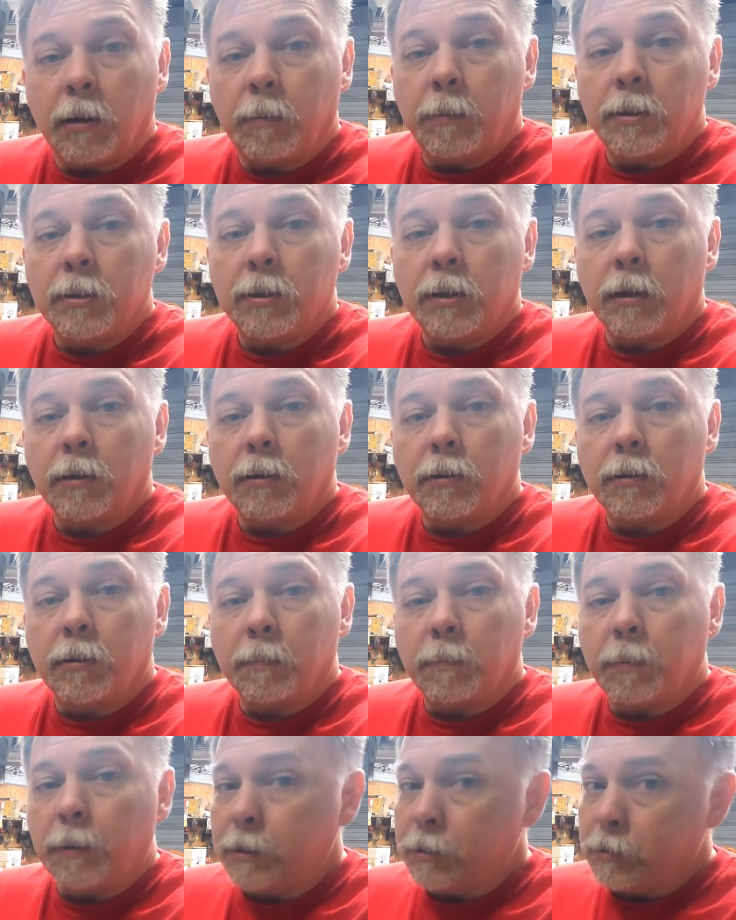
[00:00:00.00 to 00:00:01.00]
me it's got good
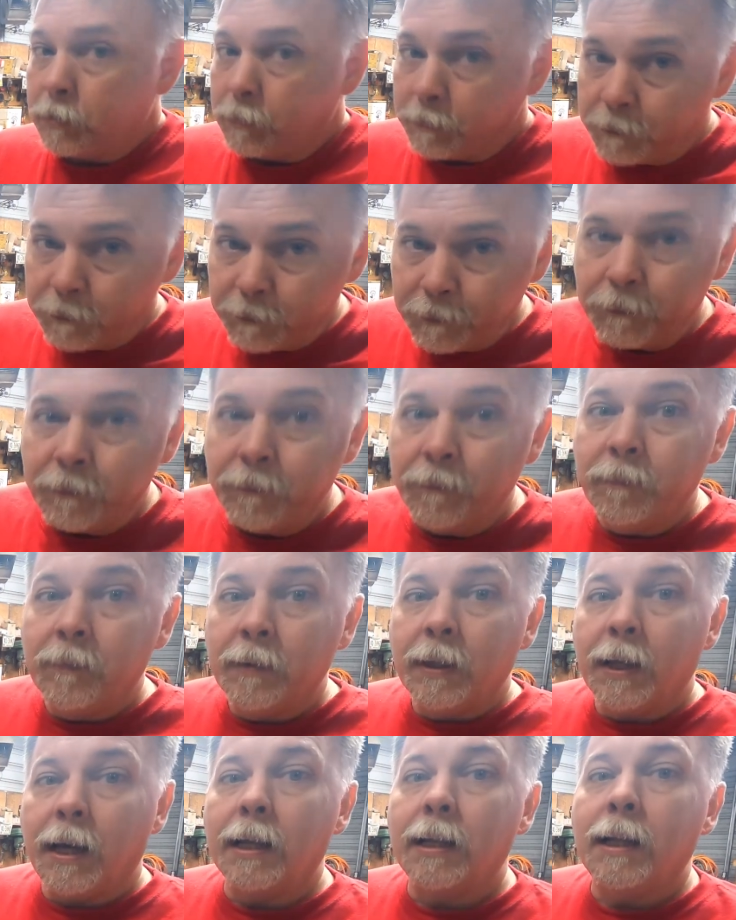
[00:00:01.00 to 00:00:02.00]
compression,
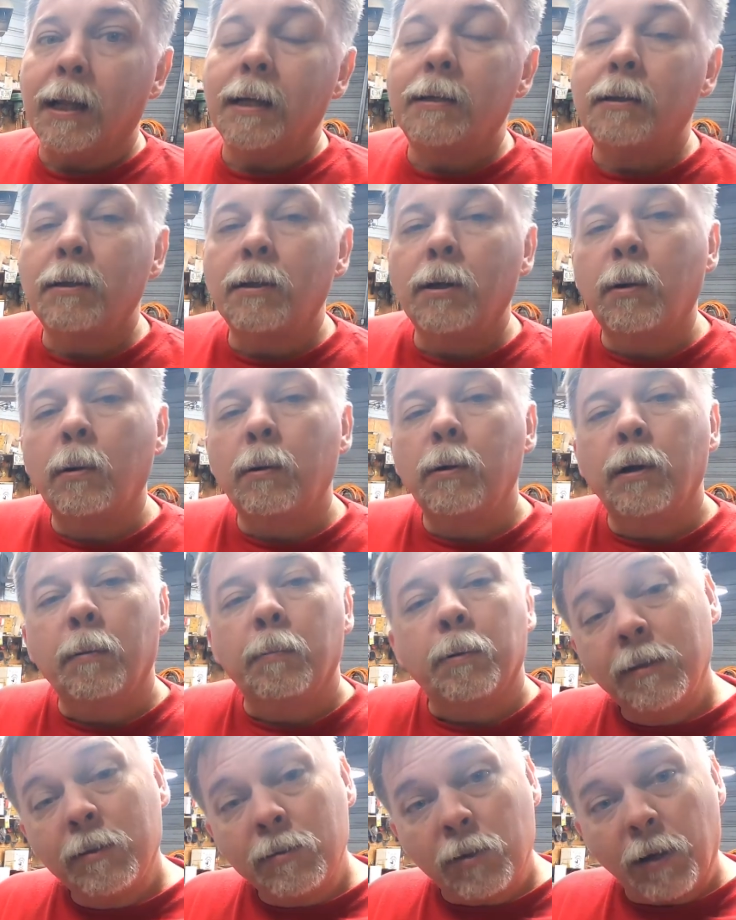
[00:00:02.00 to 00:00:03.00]
I'd like to know a
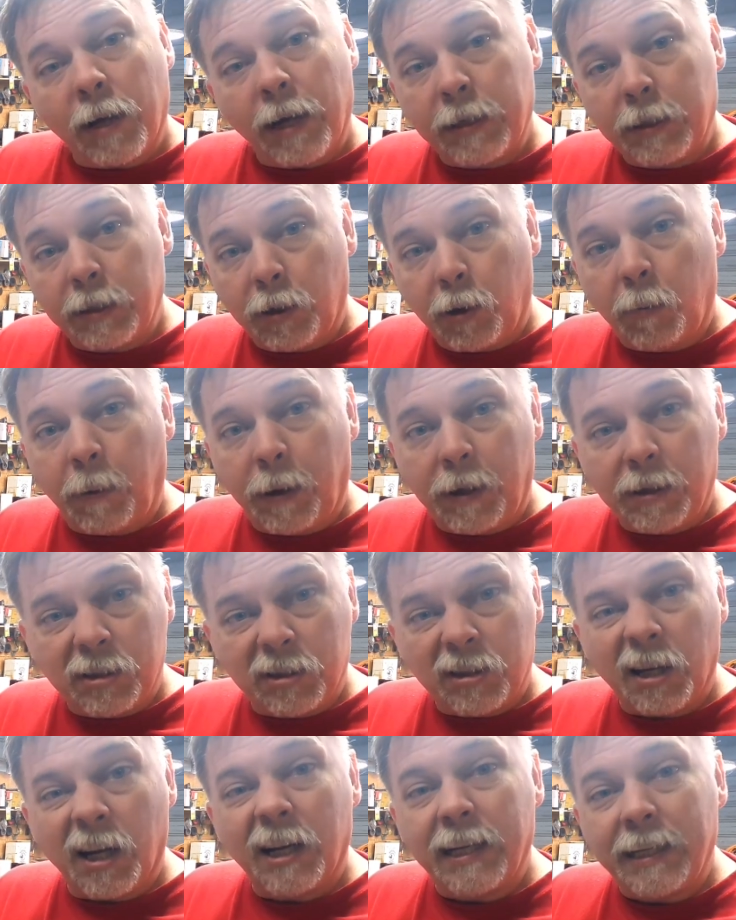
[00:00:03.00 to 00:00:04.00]
number. So I had to go by
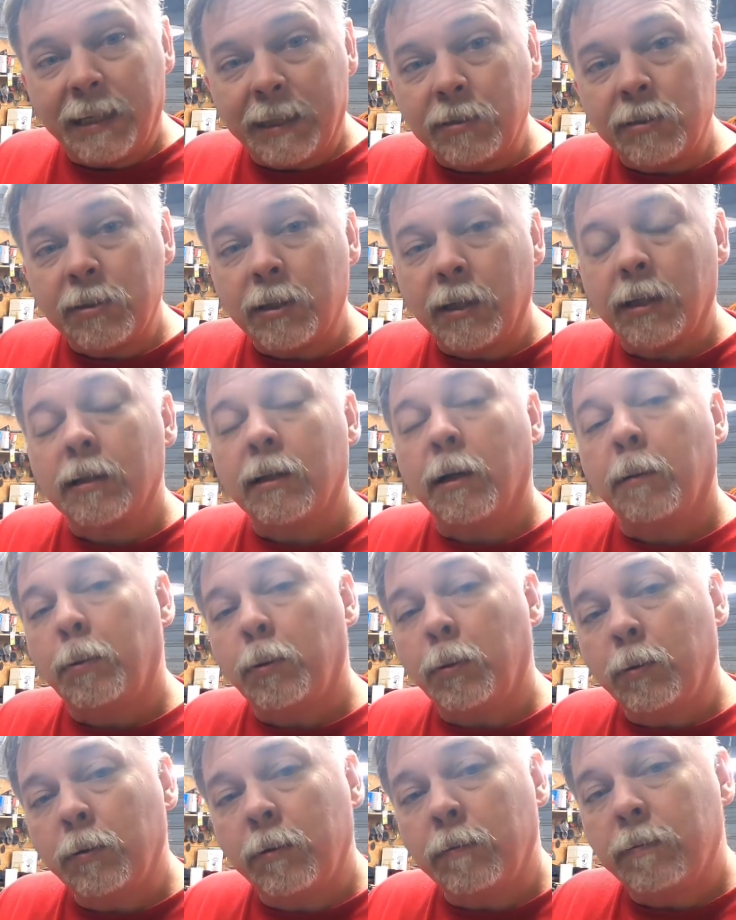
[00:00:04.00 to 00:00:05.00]
just kind of instinct. I
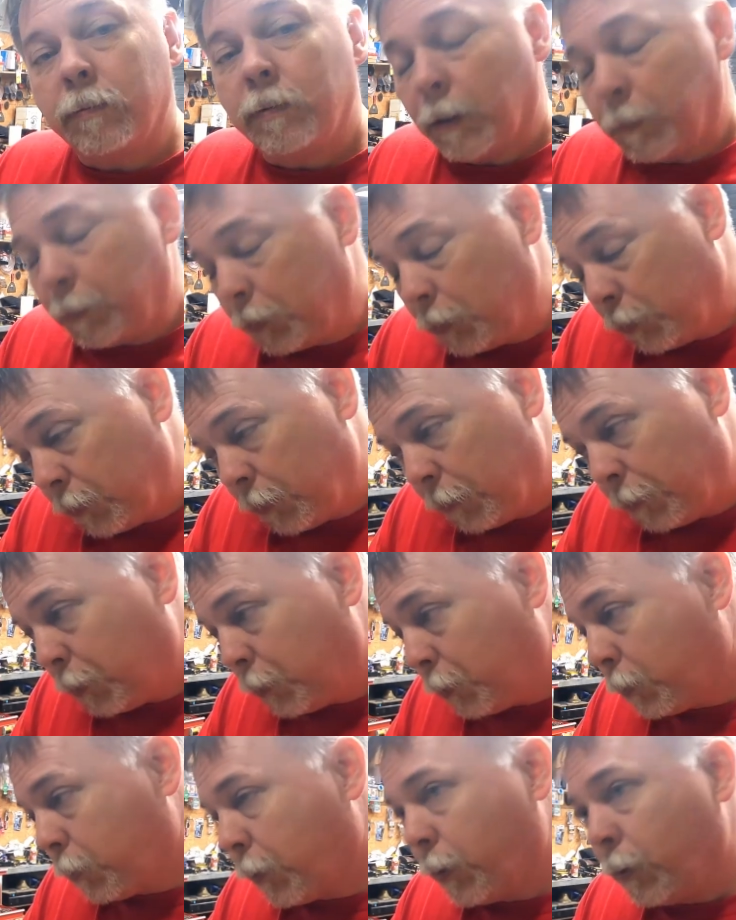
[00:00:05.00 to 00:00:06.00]
pulled the
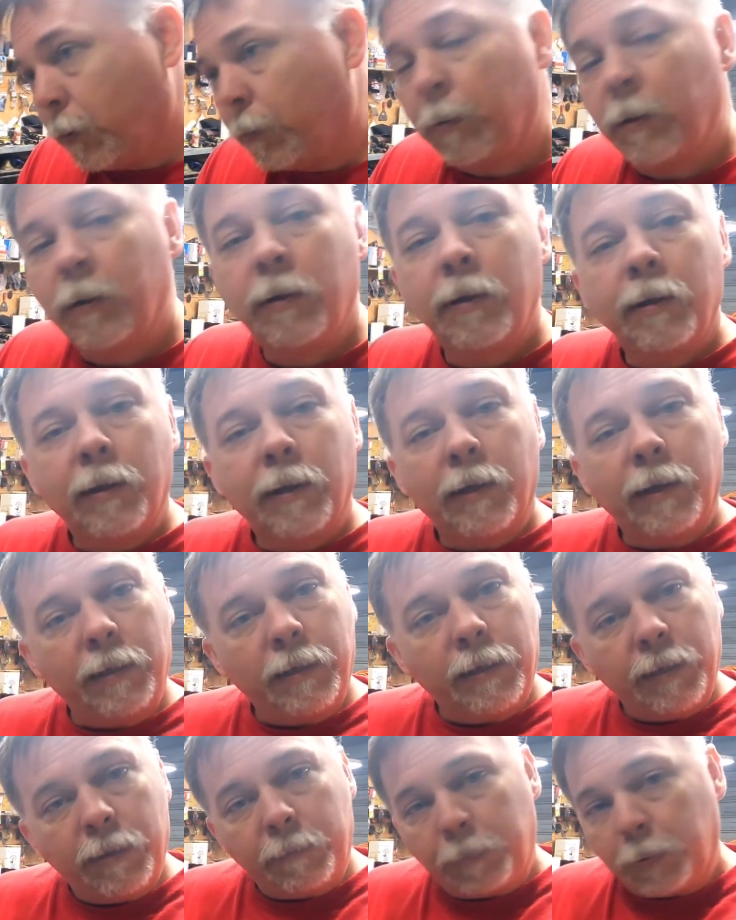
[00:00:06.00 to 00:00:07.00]
pull rope.
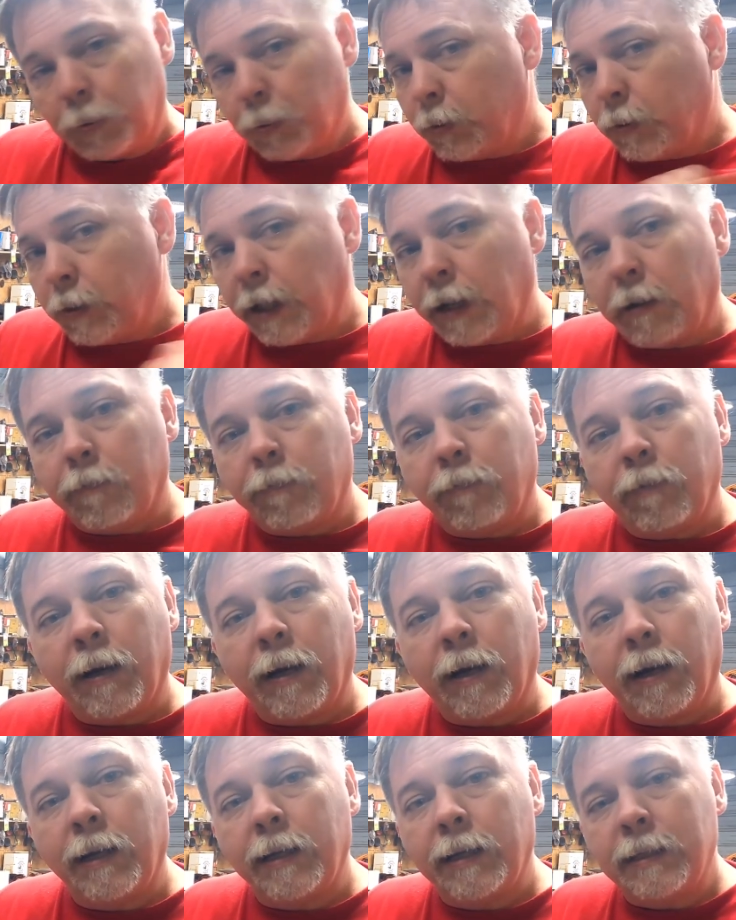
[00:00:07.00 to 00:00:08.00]
It pulled out
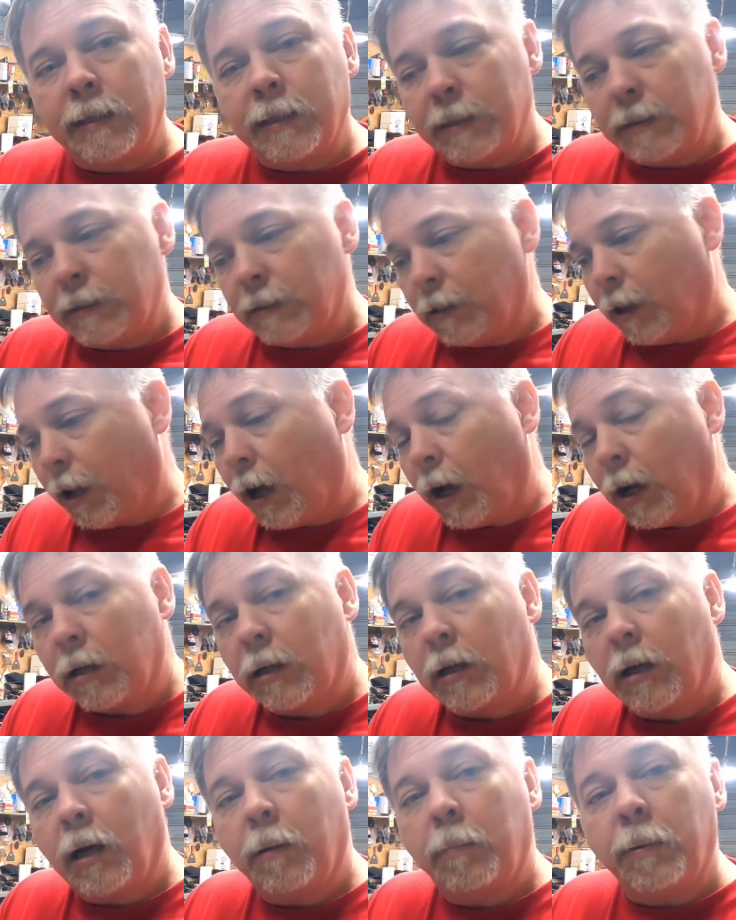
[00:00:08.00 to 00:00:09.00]
fine. It didn't
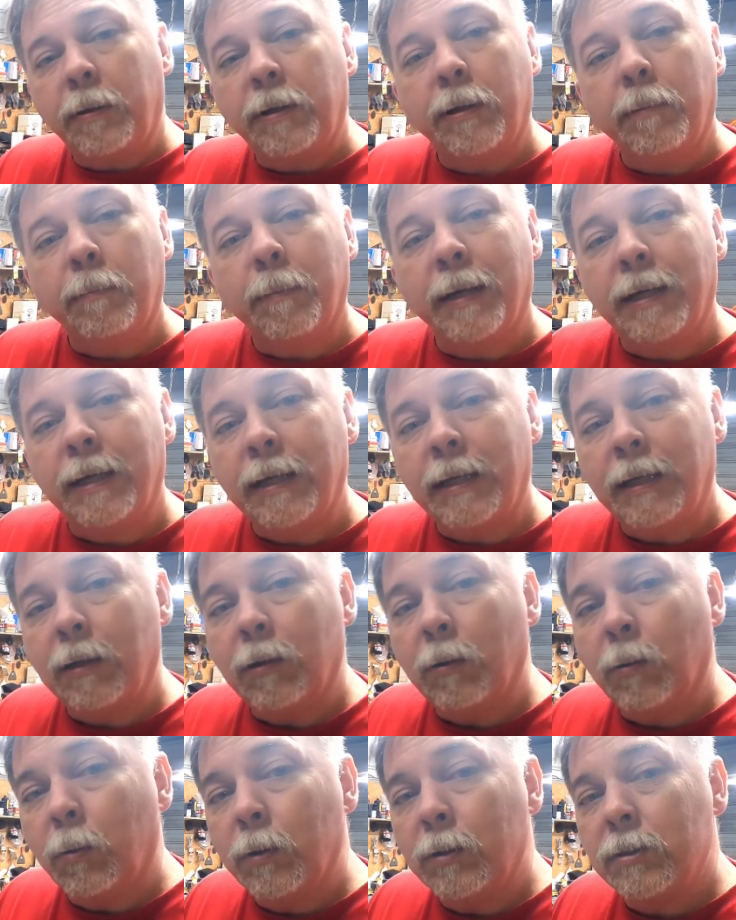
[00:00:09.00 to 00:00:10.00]
lock up. It didn't make any
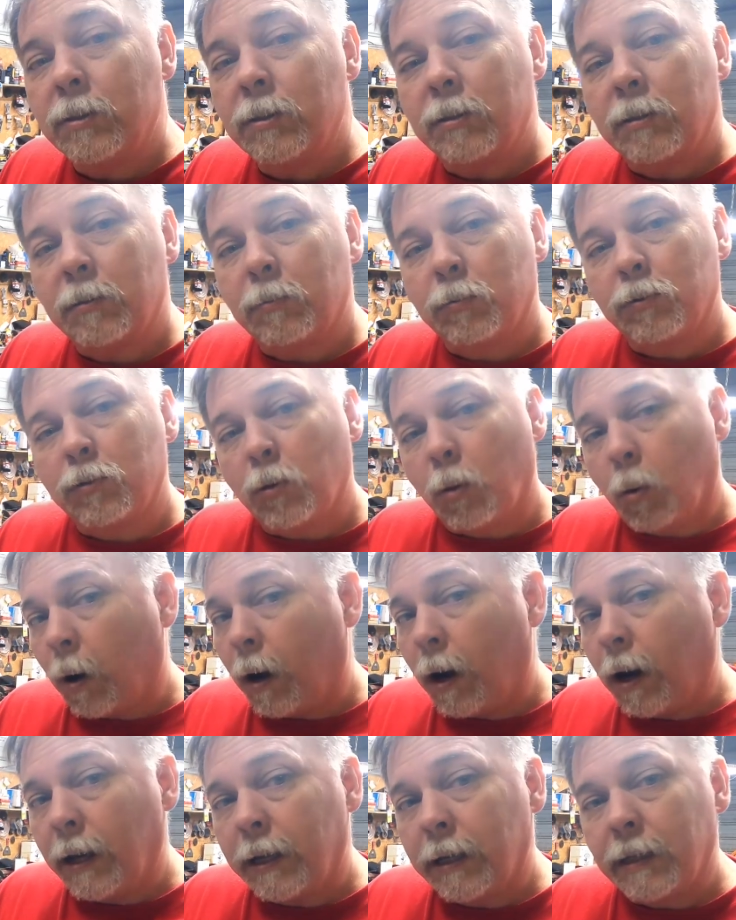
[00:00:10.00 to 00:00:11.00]
noises. It was
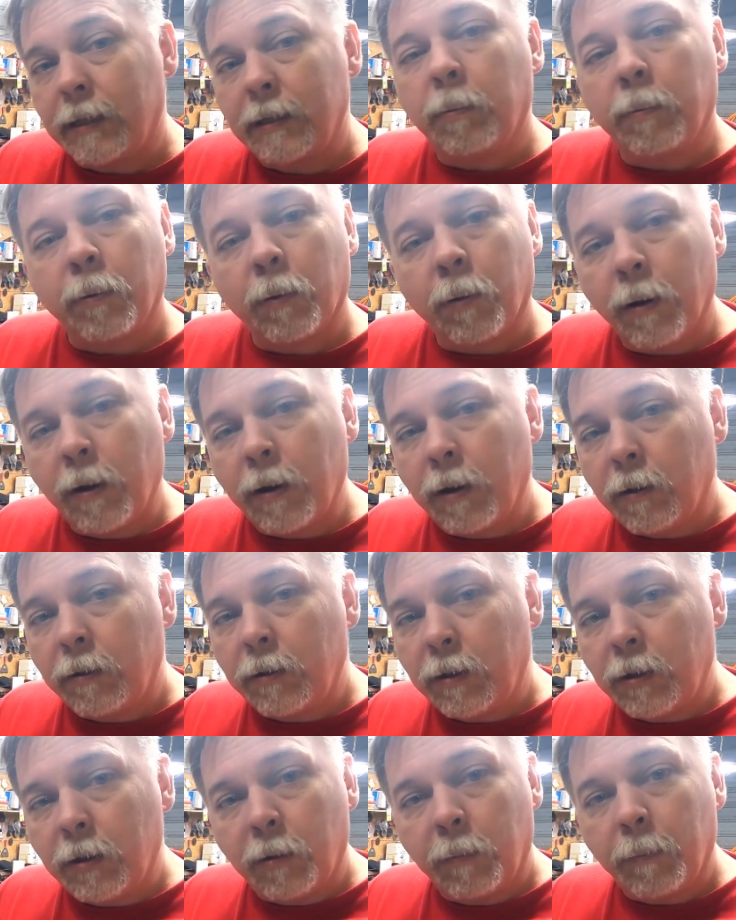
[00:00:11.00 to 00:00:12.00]
quiet
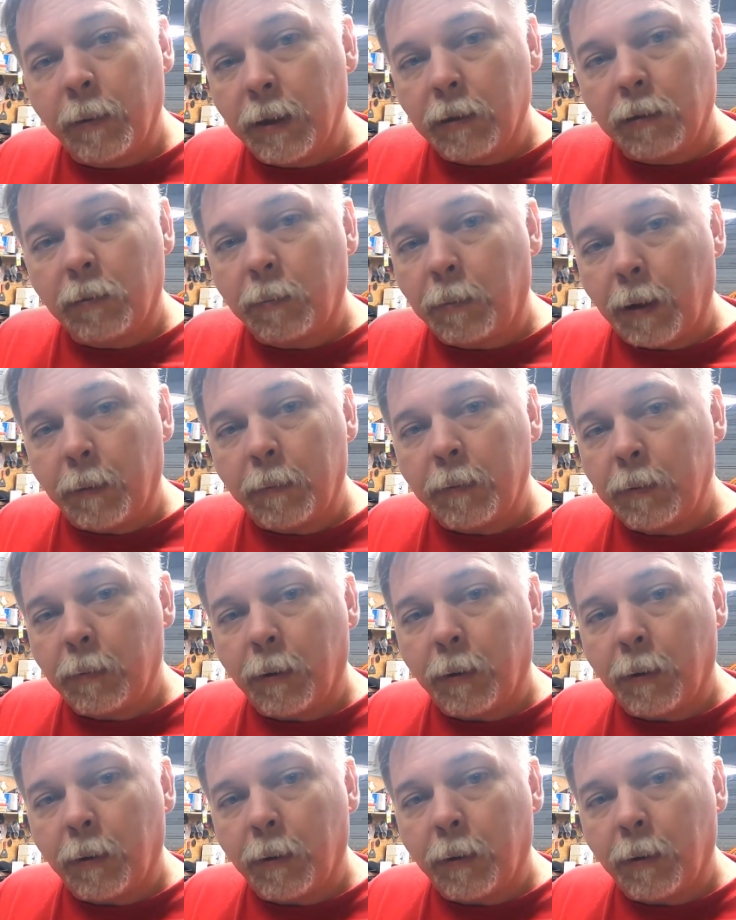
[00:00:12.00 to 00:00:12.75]
around. You know, it made a little poppy